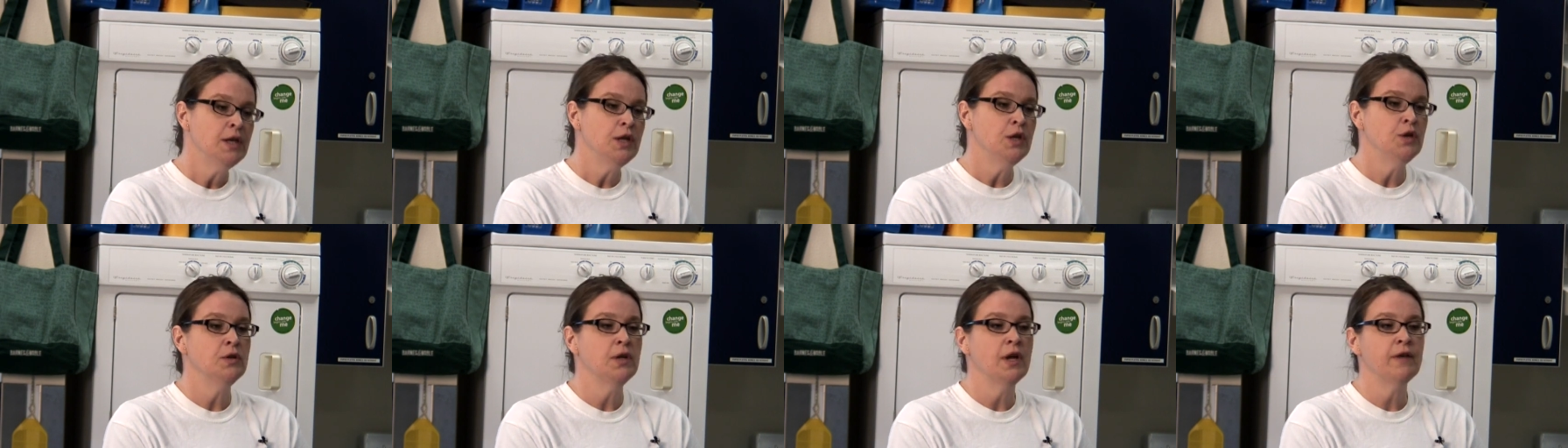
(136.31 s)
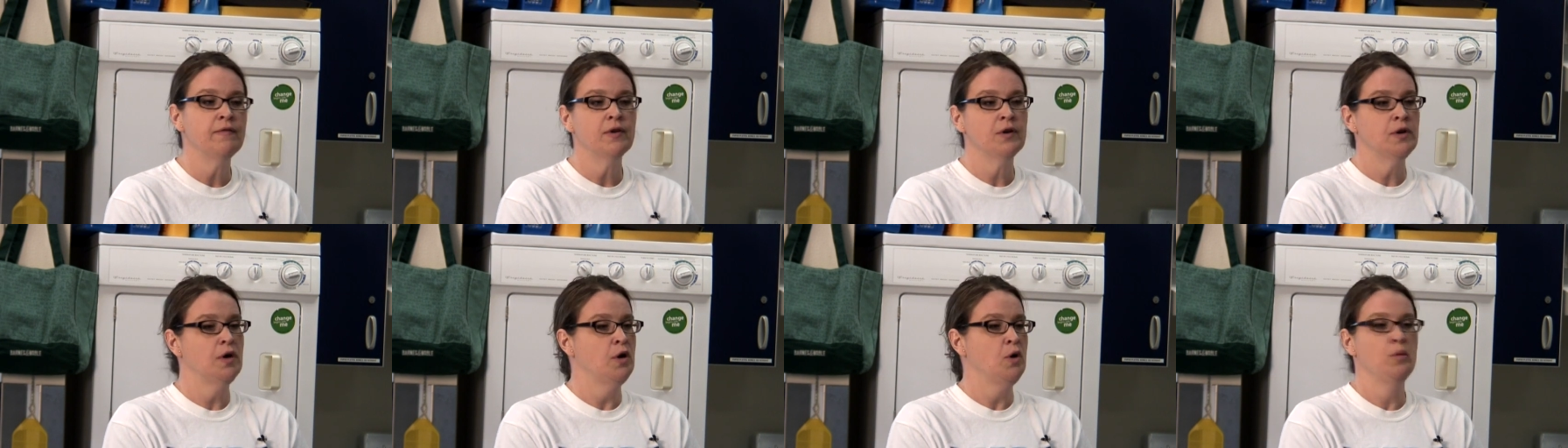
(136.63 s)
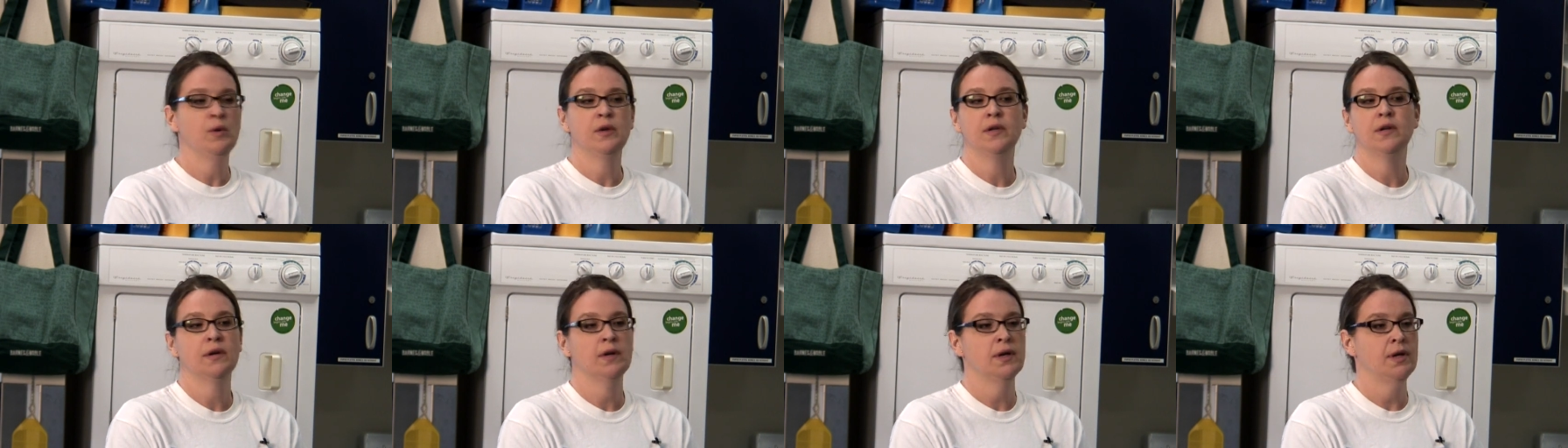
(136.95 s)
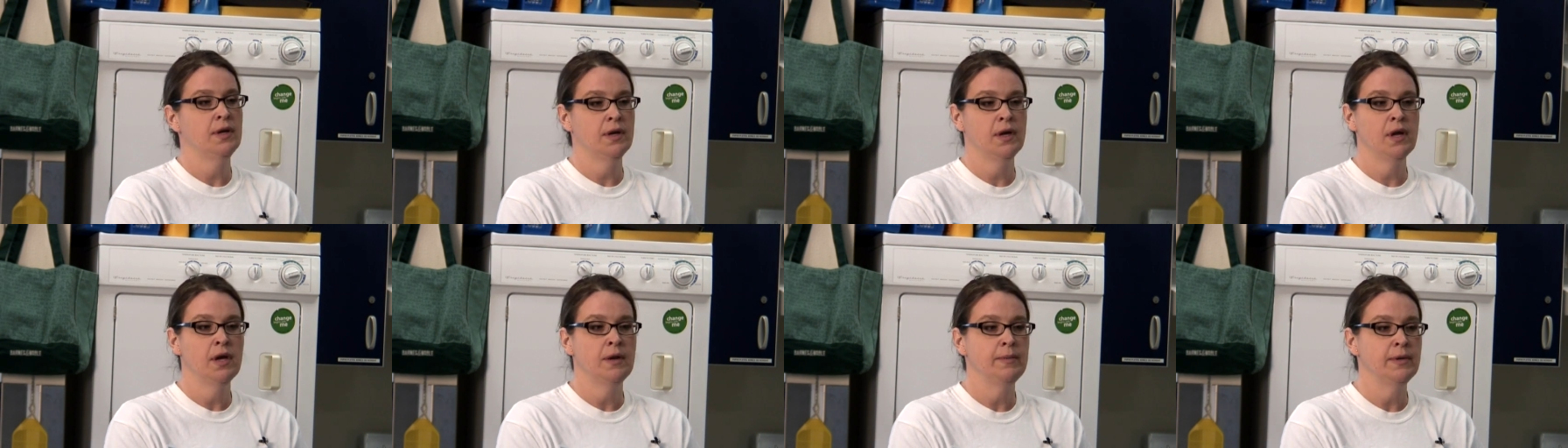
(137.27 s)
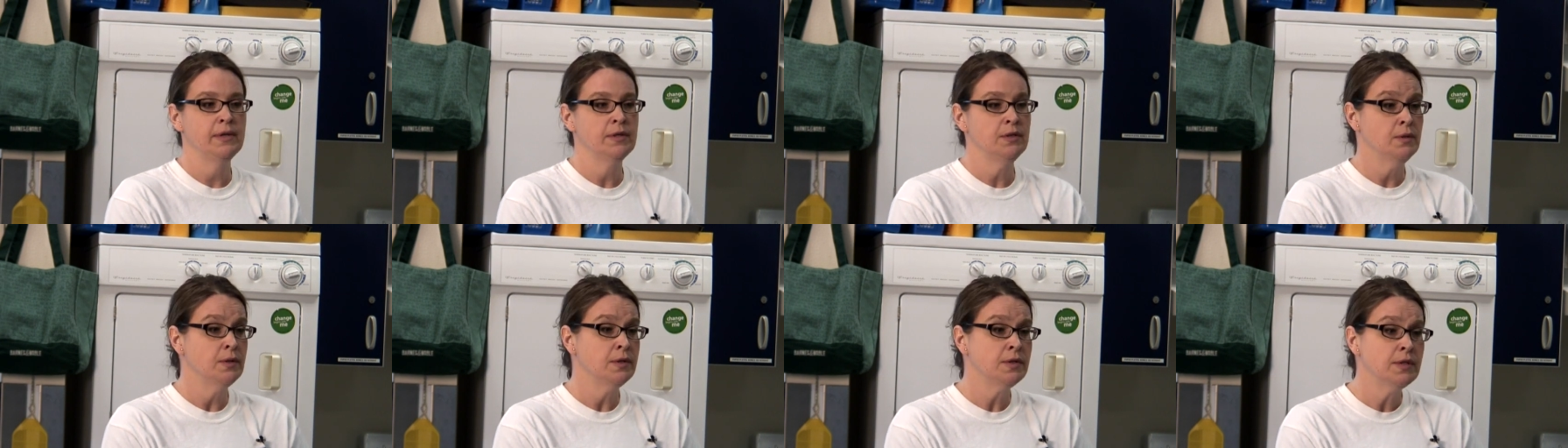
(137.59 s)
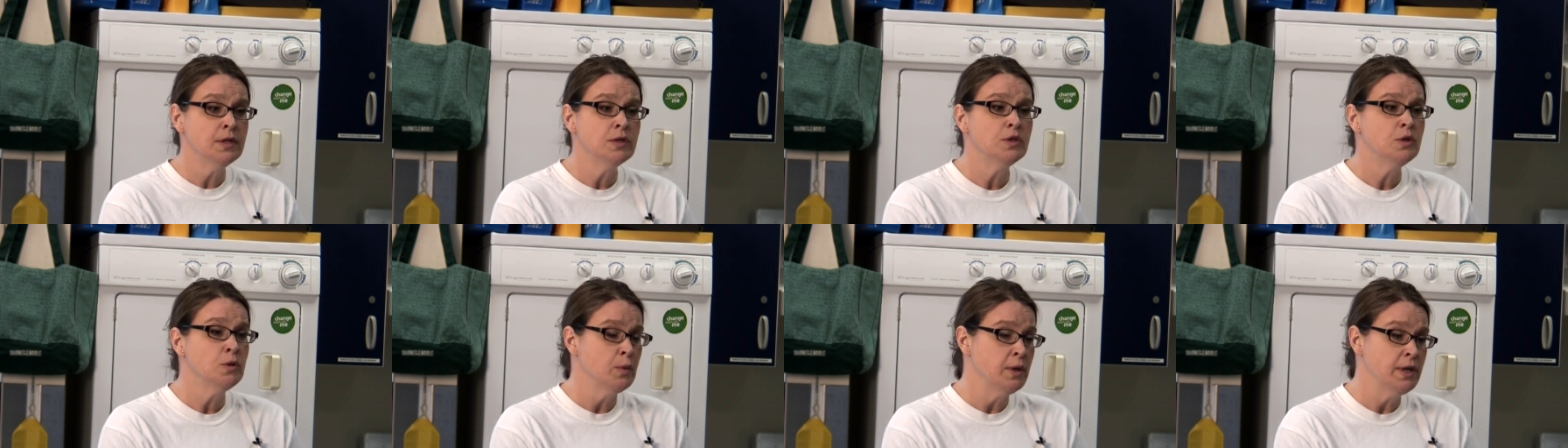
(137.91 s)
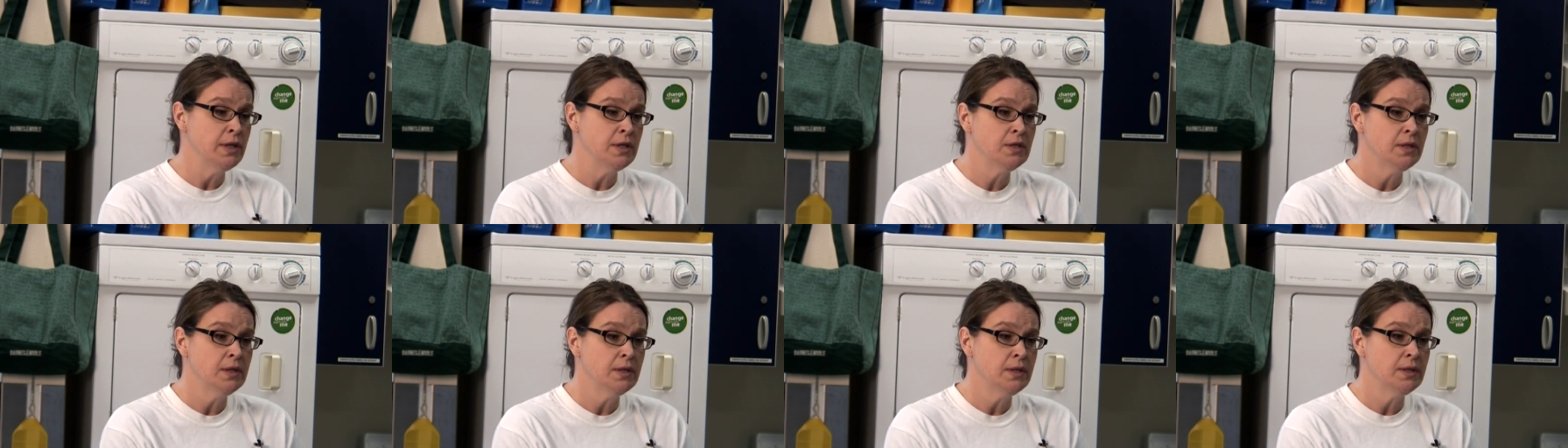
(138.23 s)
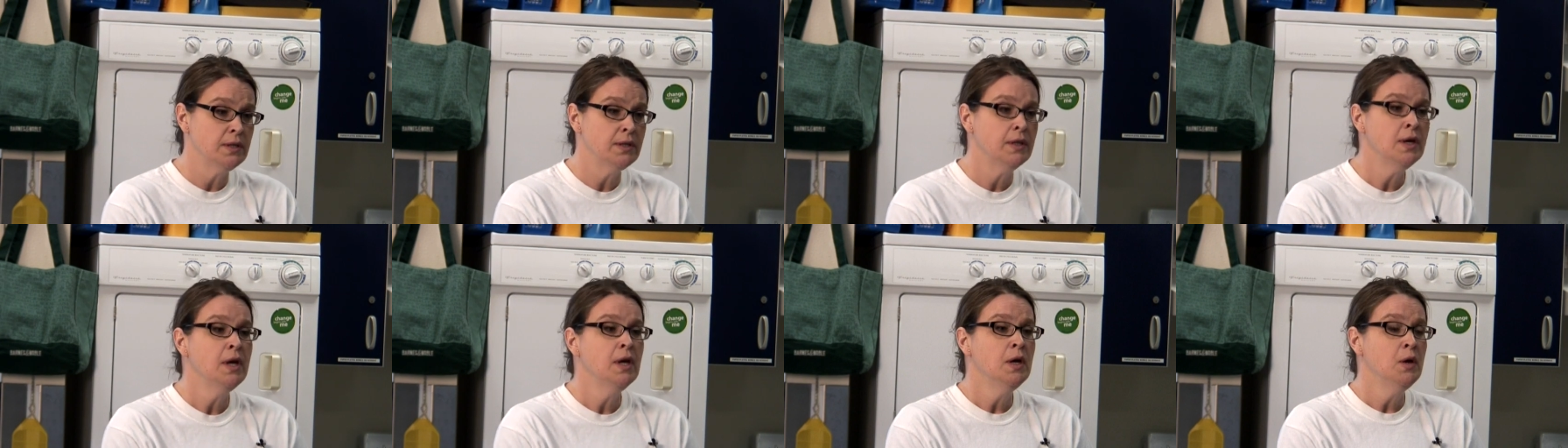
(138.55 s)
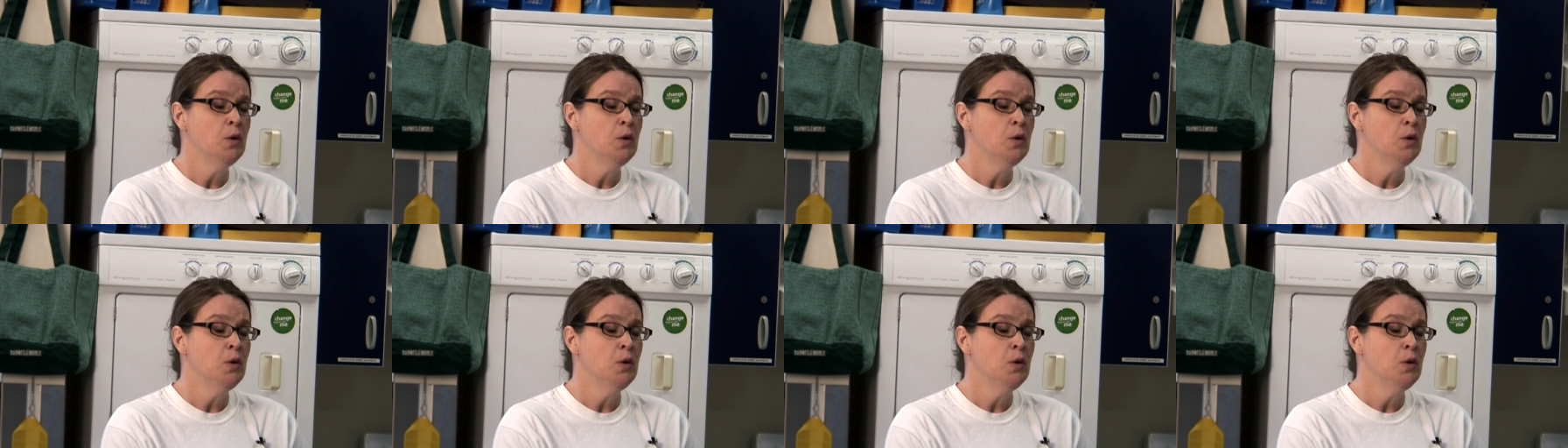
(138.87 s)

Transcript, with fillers: You never know when you're going to come into a situation